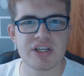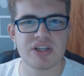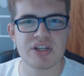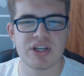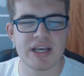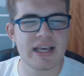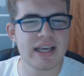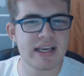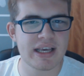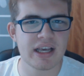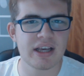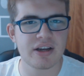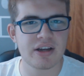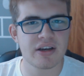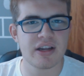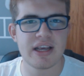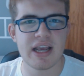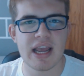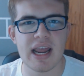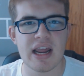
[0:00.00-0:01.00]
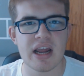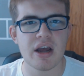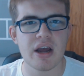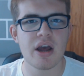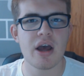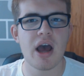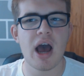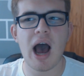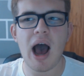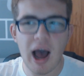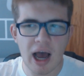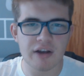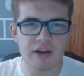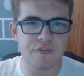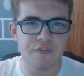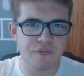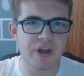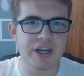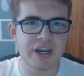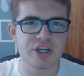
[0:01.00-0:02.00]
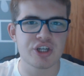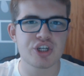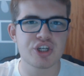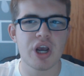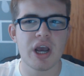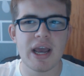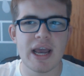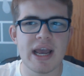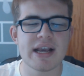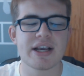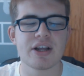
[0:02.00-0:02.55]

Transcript: He's, he can create and finish.